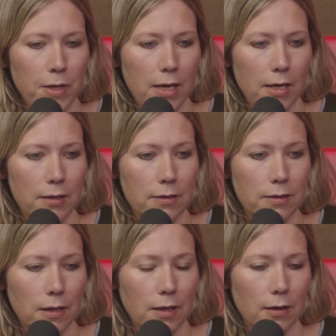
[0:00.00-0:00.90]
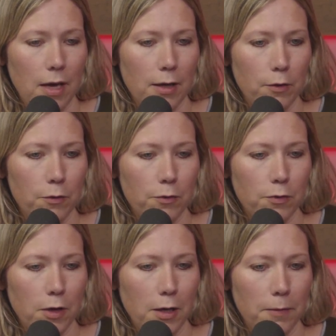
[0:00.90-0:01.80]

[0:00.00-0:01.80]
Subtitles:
And a lot of